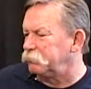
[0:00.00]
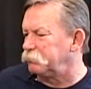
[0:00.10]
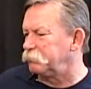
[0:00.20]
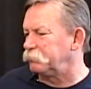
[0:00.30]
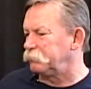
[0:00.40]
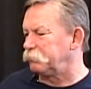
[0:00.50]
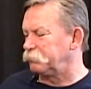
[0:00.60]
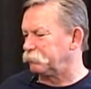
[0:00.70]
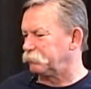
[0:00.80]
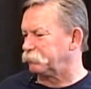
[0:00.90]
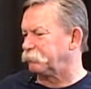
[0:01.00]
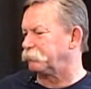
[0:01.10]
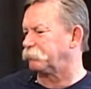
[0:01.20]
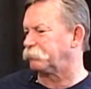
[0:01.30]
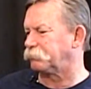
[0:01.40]

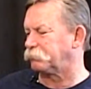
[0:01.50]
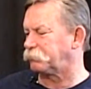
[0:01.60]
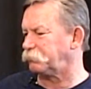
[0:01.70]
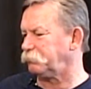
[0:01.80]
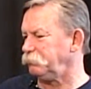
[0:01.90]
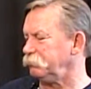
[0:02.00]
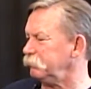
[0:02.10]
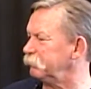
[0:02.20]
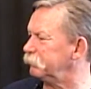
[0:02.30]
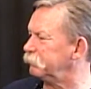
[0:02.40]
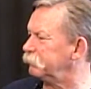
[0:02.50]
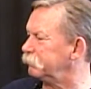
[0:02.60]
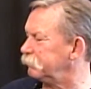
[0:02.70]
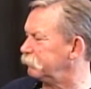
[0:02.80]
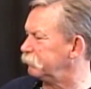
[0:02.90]

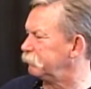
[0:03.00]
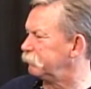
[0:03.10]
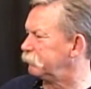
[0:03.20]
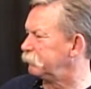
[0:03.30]
[no speech]